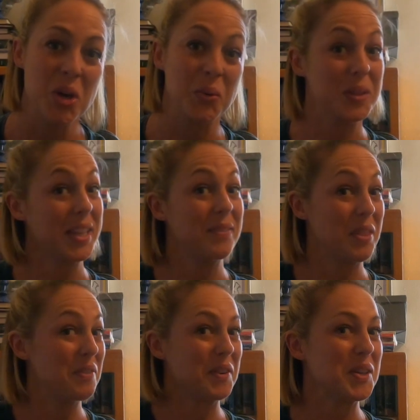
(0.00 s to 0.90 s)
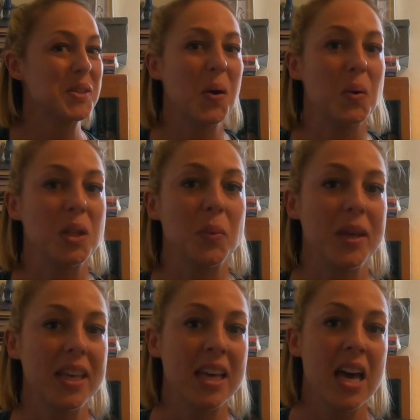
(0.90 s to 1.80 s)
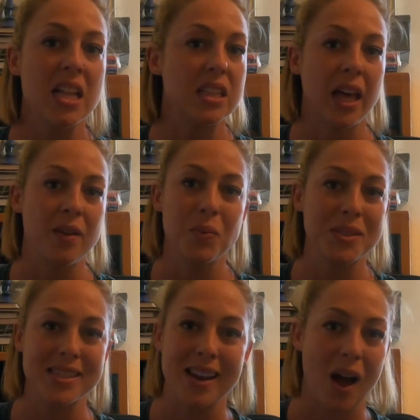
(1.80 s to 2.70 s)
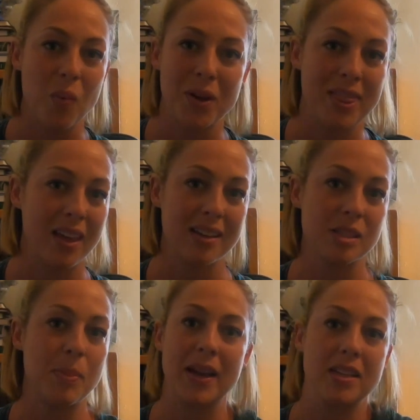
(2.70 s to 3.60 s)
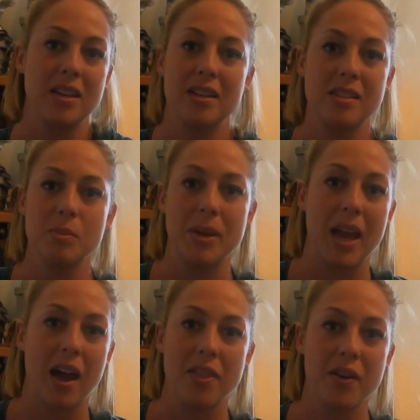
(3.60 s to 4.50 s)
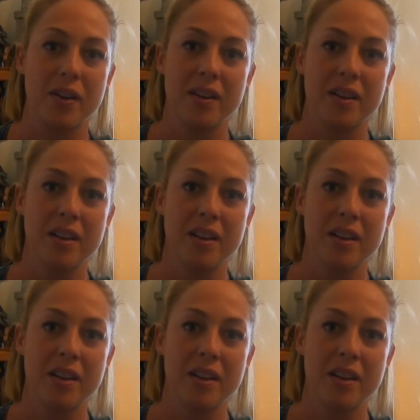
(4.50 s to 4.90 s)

who lived the first Holy Week, life was not what they expected it to be either.